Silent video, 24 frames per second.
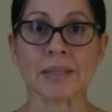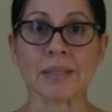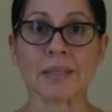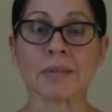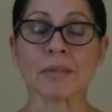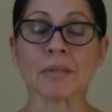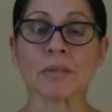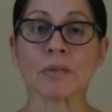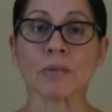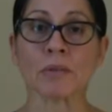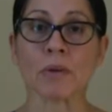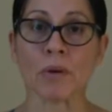It's a
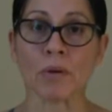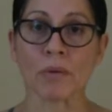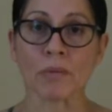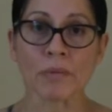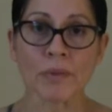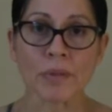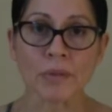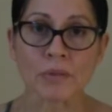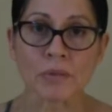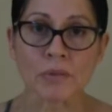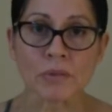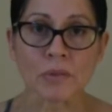
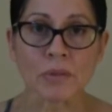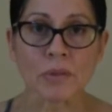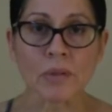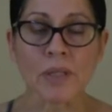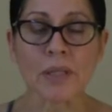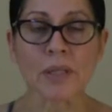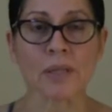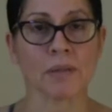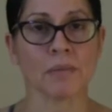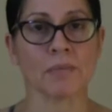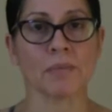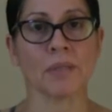synovial
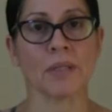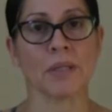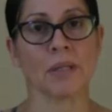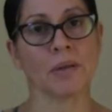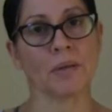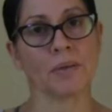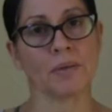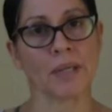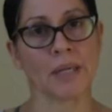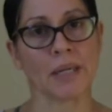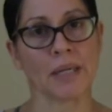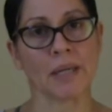joint. We
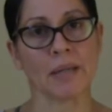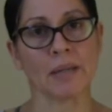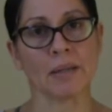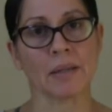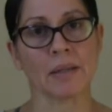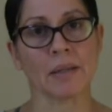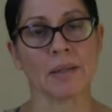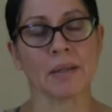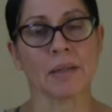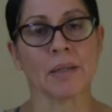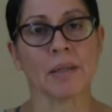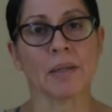know
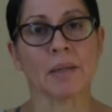that.